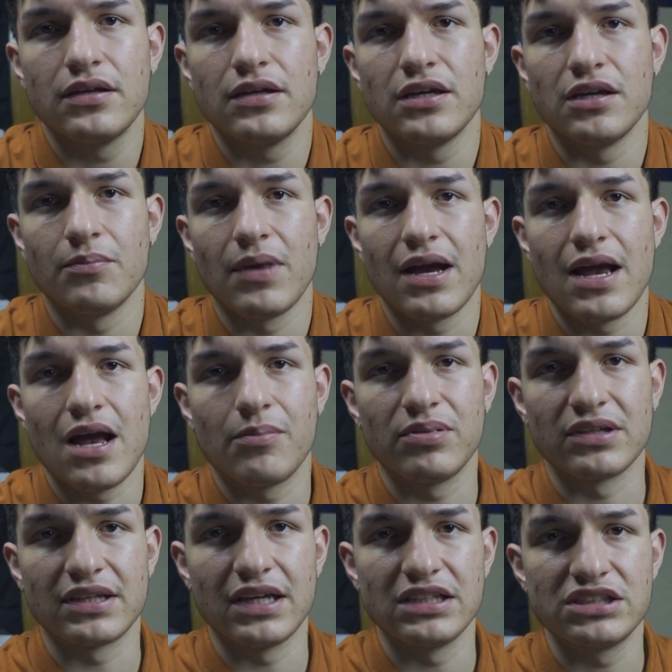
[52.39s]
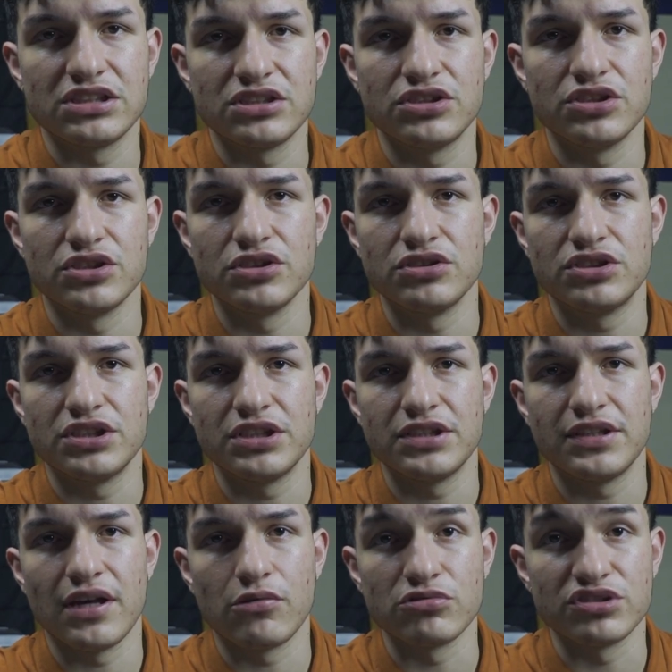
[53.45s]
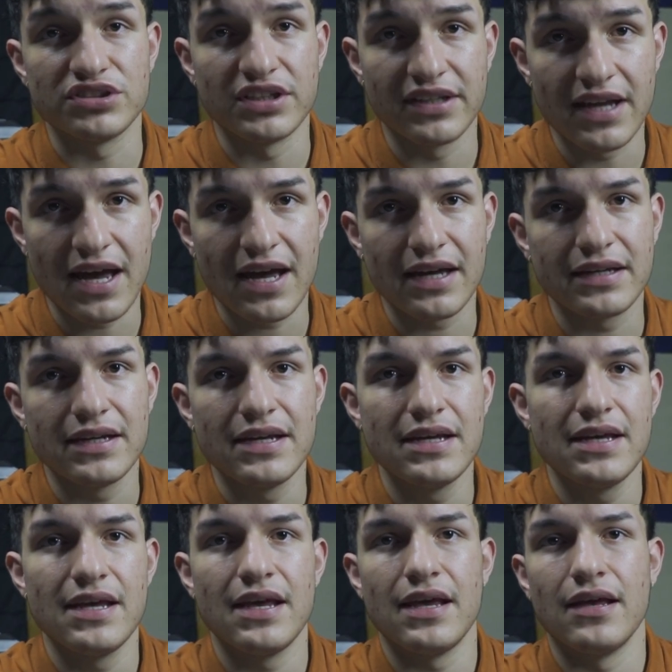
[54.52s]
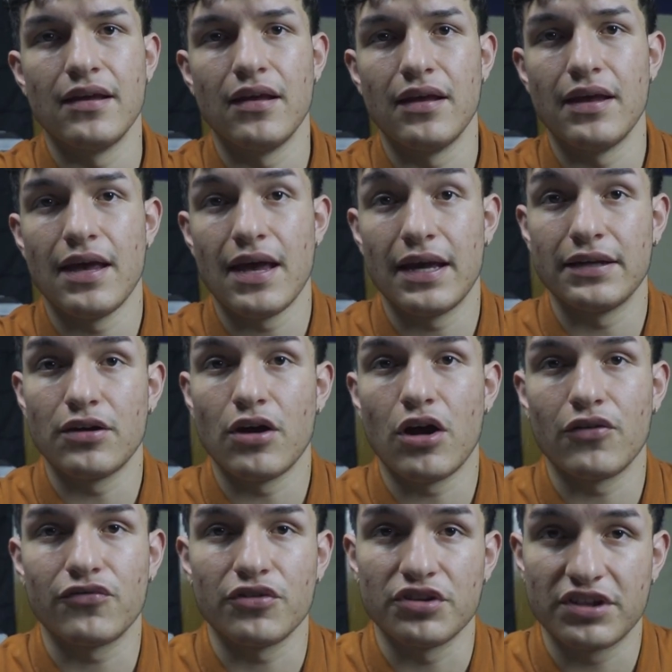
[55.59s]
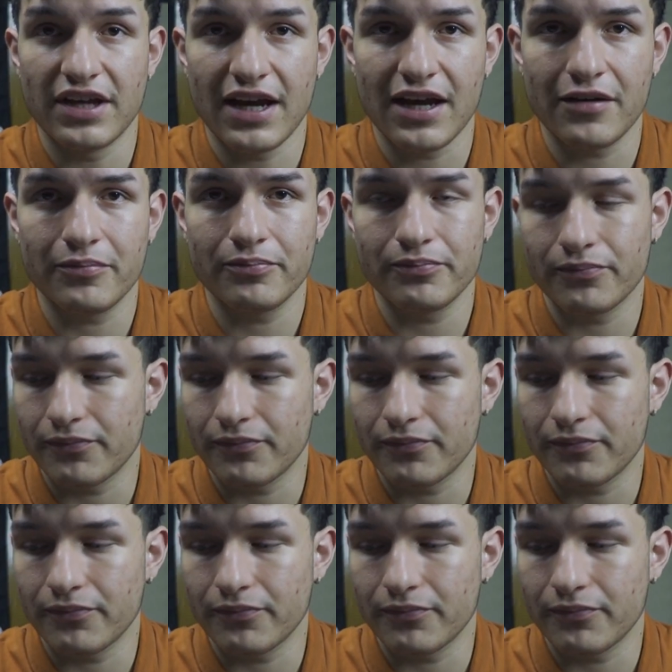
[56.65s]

in my application to UT that was denied and offered cap.